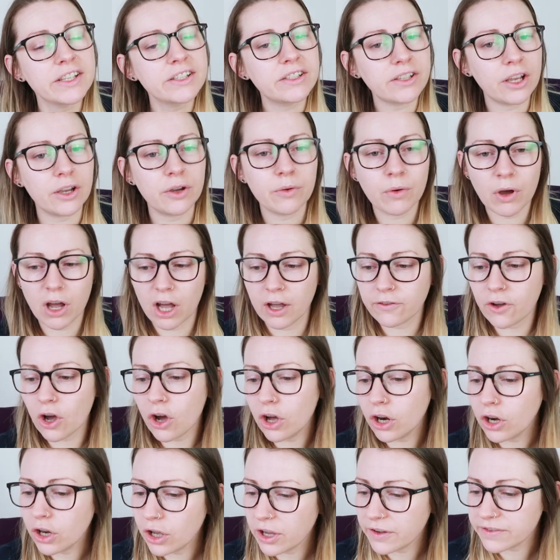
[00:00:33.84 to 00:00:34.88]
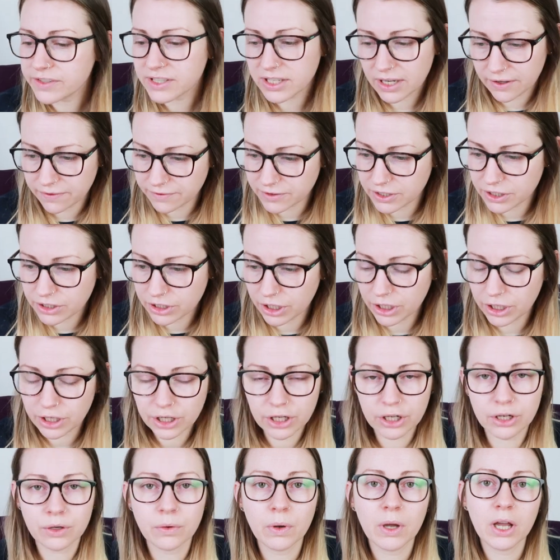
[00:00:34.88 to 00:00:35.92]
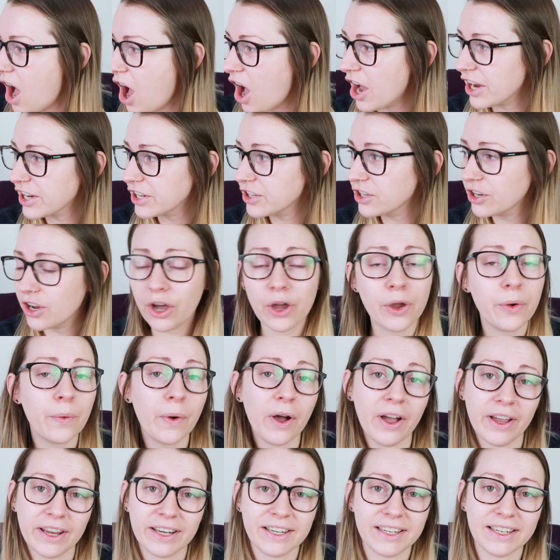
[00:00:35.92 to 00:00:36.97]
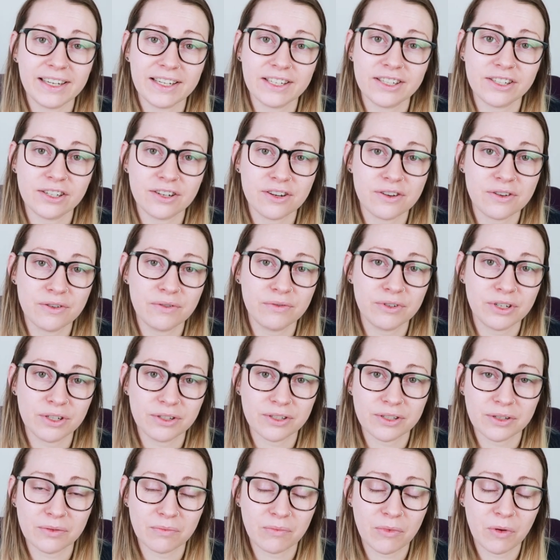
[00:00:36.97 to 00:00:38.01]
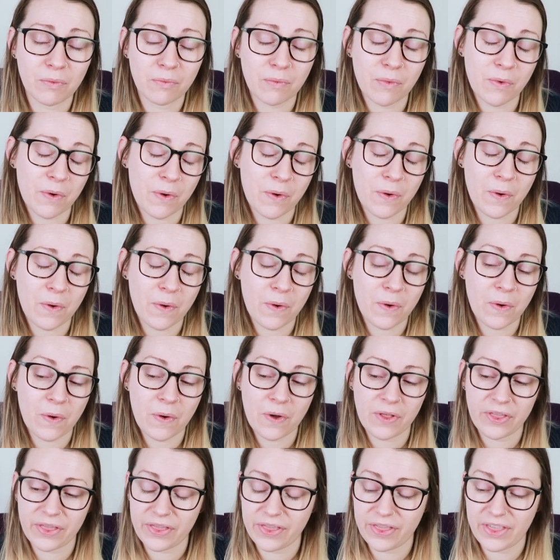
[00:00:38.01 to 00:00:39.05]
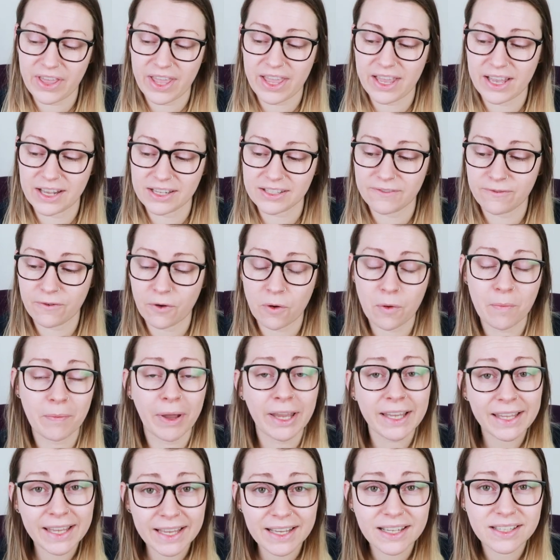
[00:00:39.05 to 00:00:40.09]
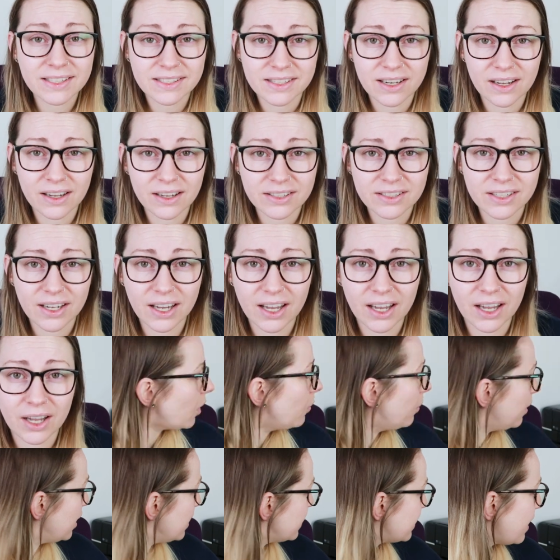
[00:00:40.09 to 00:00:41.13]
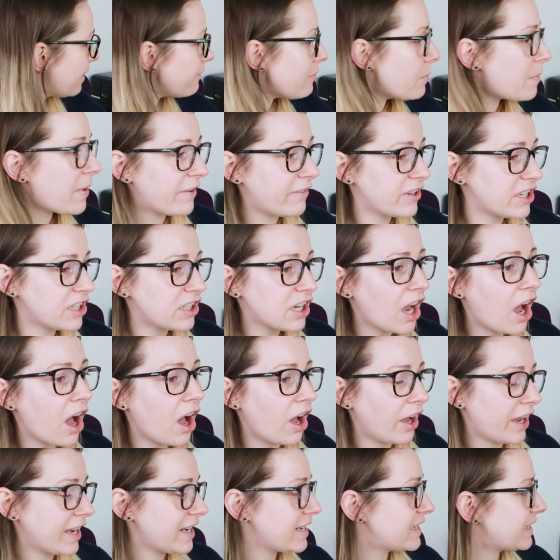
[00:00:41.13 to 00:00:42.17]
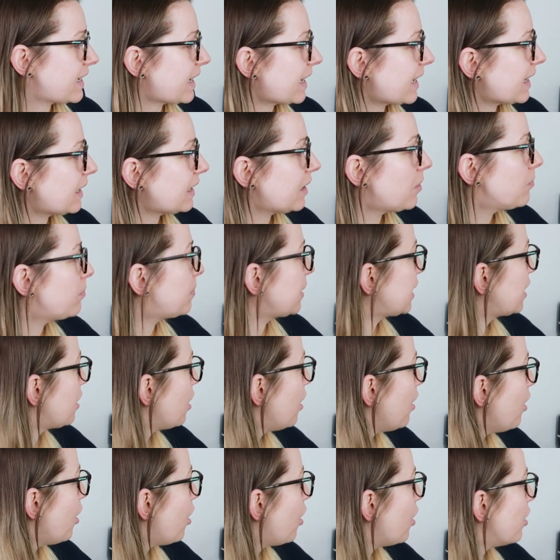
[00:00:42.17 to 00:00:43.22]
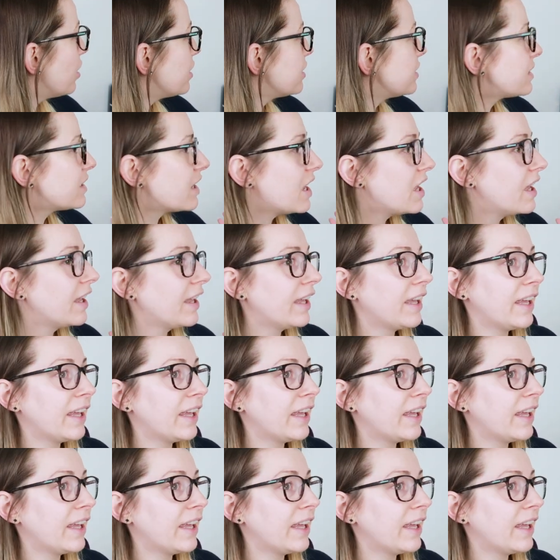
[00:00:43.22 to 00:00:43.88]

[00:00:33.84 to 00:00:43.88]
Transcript: So I've got a lot of stuff to do. I know I need to do some more things for my Kickstarter. I wanted to have a bit of a tidy because